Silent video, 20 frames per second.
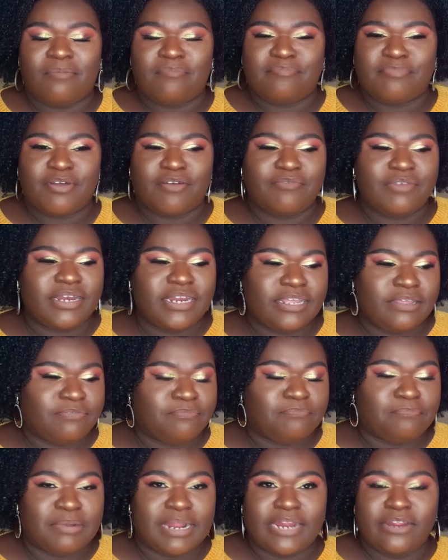I'm not really
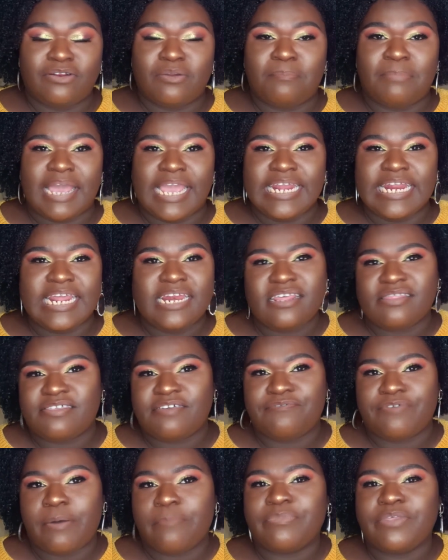planning on buying
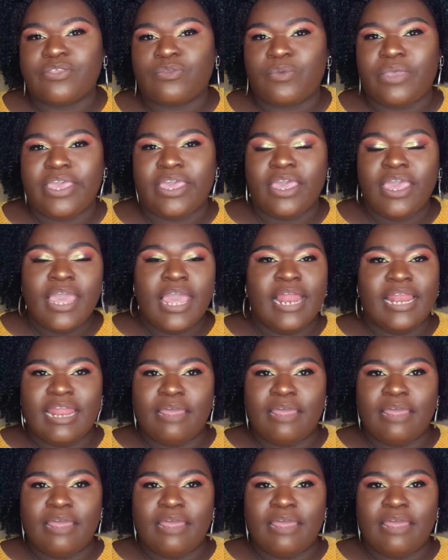anything from this week.